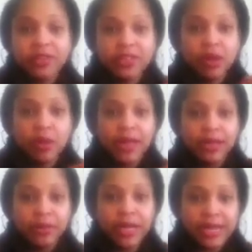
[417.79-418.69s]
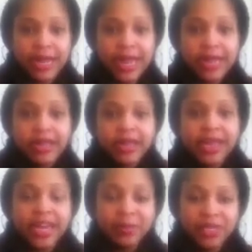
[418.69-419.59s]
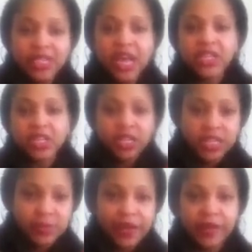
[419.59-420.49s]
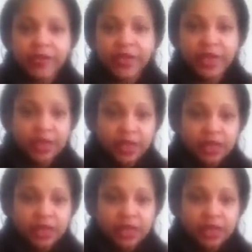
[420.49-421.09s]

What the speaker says: So I do it at night, kind of massage it into my feet